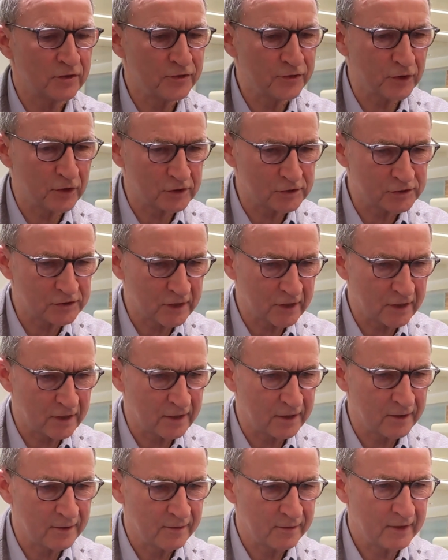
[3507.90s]
thoughts
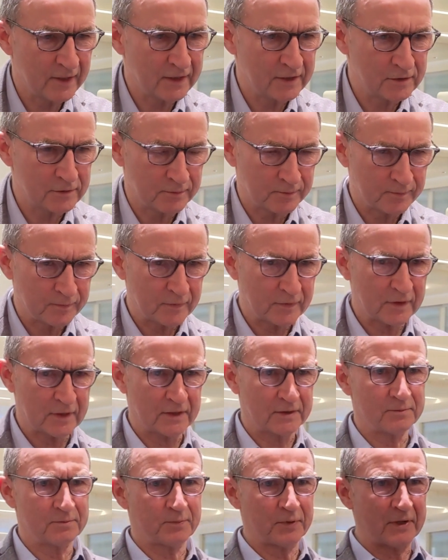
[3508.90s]
are that
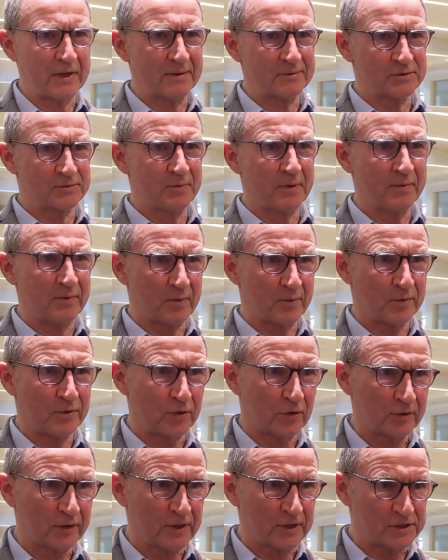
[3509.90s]
perhaps maybe with
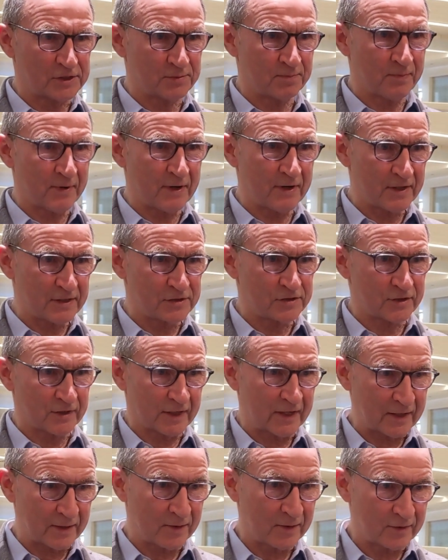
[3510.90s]
all the experience that
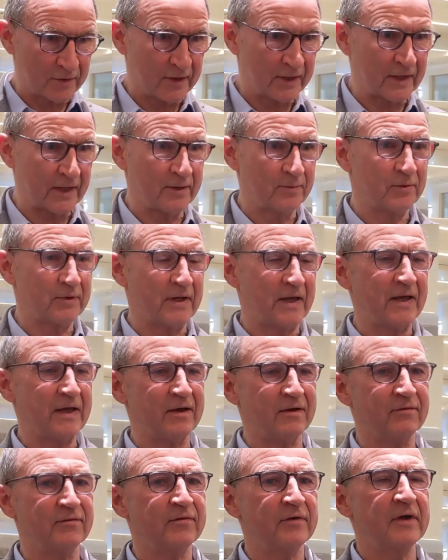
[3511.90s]
I would
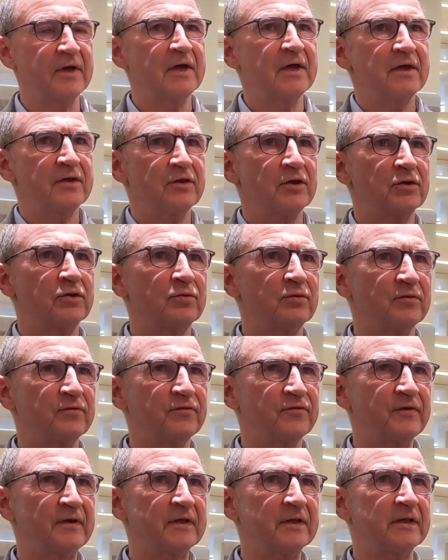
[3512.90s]
have, that you would
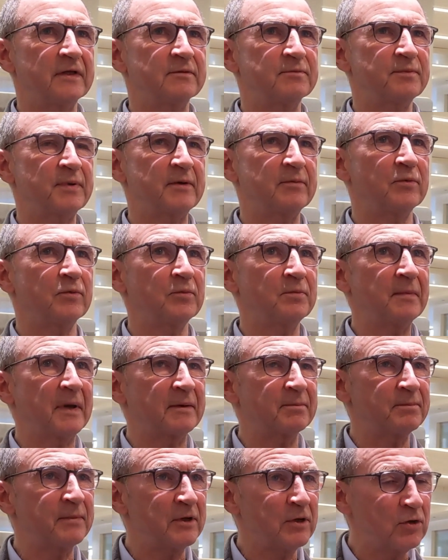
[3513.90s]
feel that people
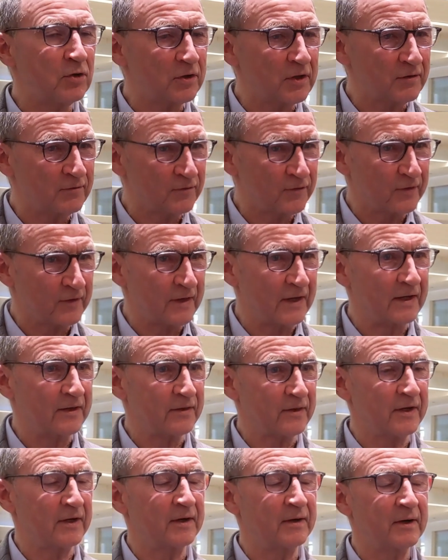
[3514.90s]
might be looking for that
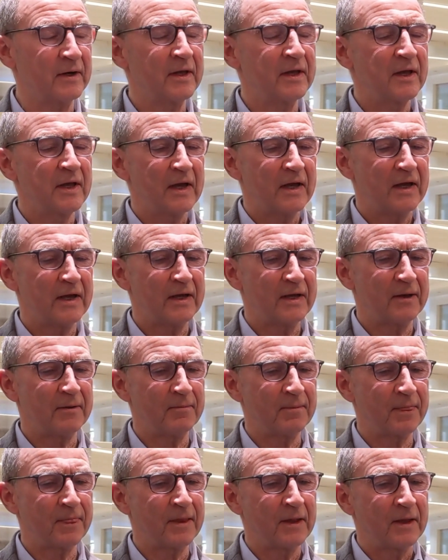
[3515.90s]
there.
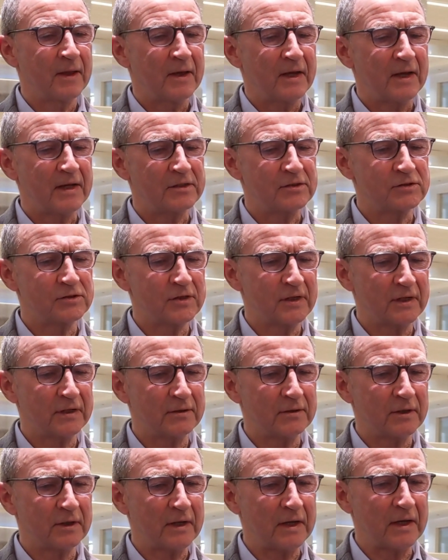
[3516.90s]
And
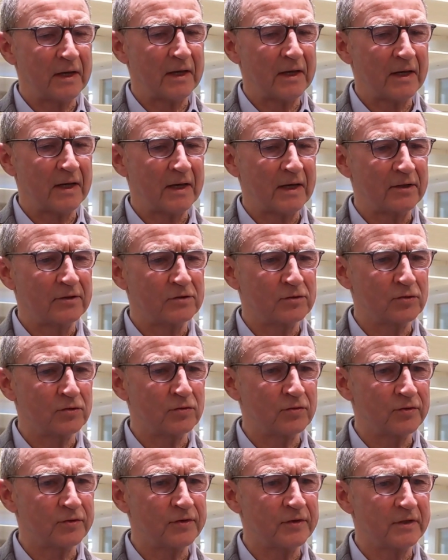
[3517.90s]
yet I do
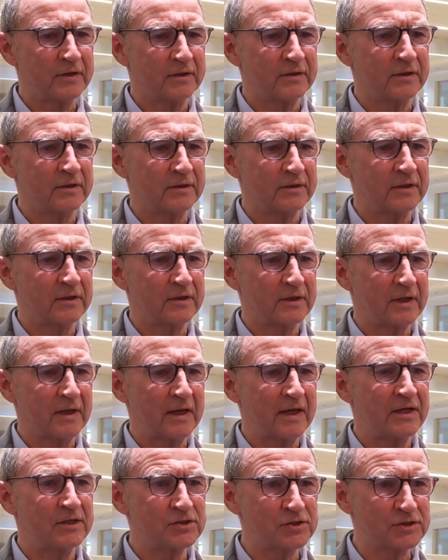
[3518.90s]
think that the
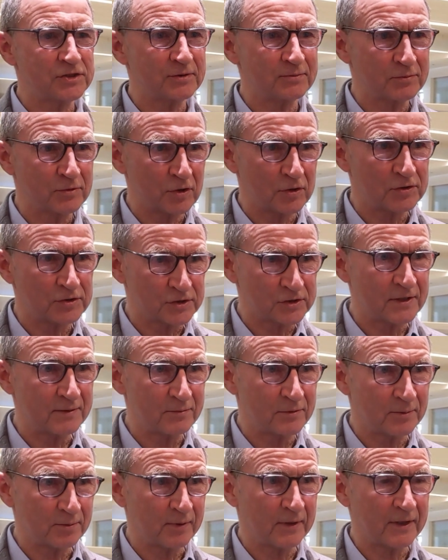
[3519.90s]
ageism does seem
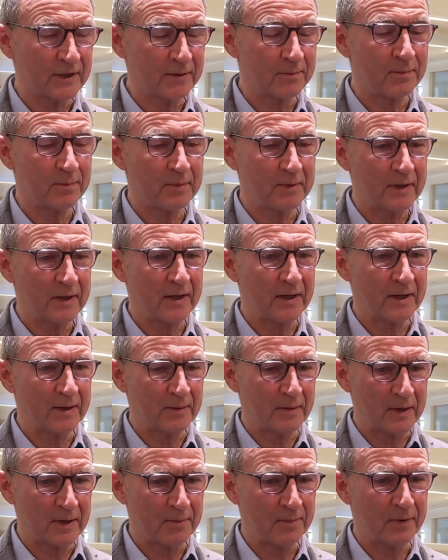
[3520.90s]
to play
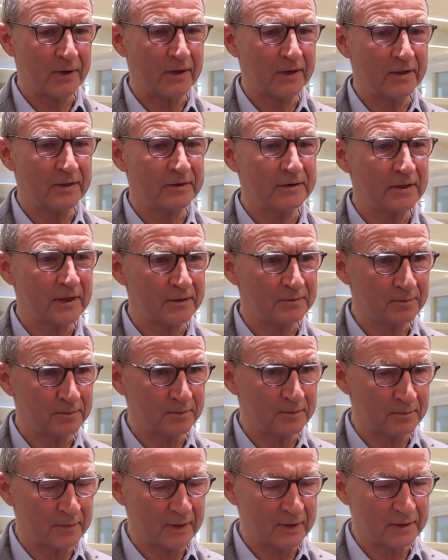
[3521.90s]
a part
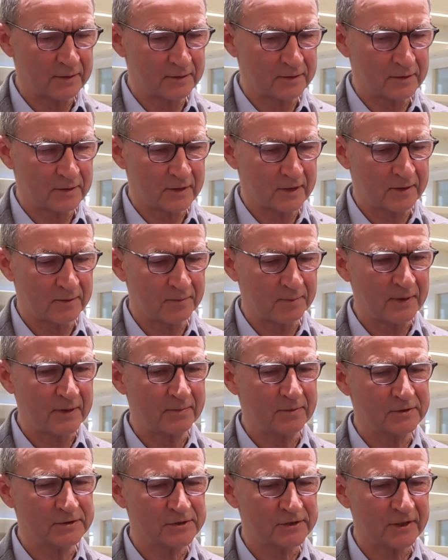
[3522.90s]
in
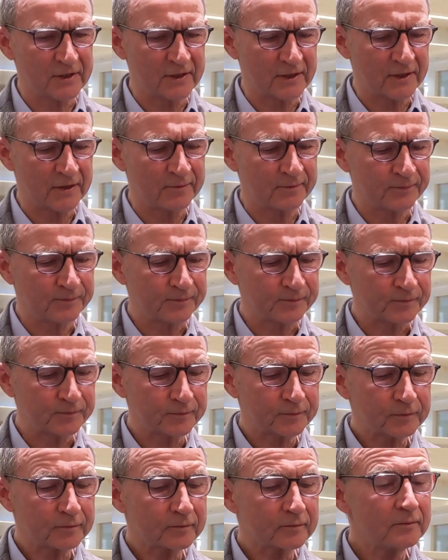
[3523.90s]
people's thinking.
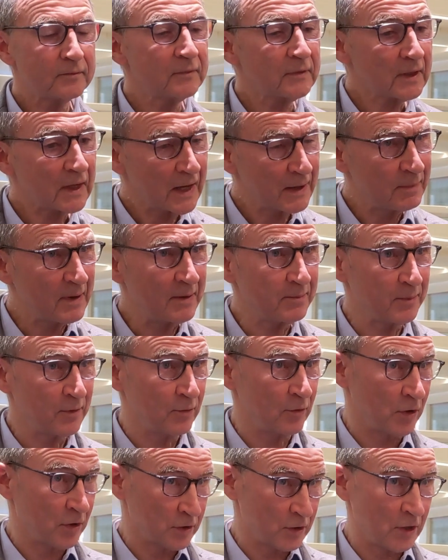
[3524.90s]
I might be
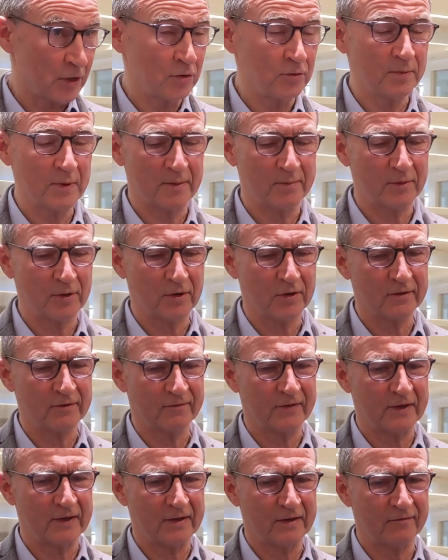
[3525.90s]
wrong. I hope I'm wrong
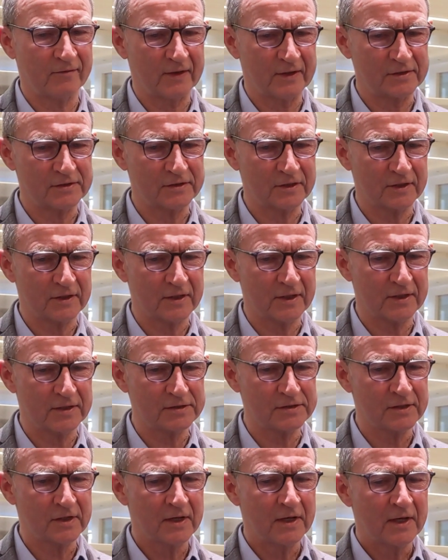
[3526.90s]
if that's the
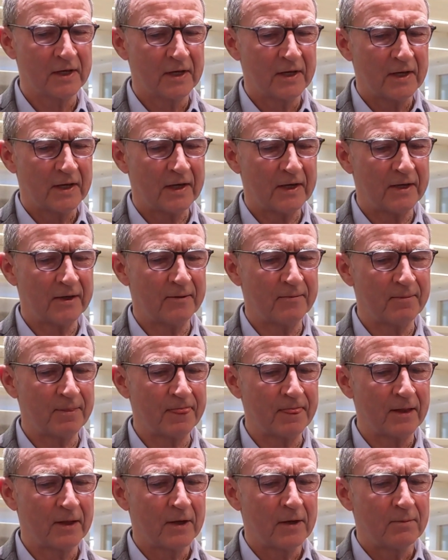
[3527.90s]
case.
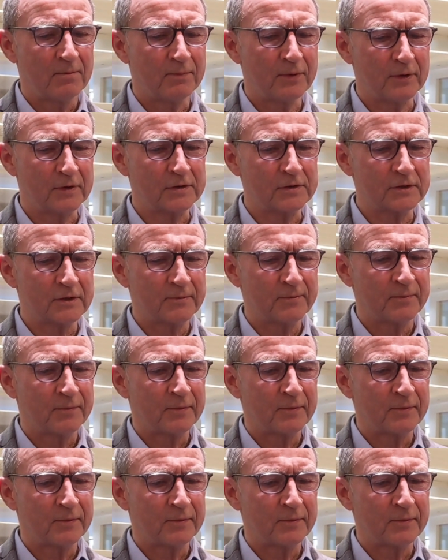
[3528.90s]
But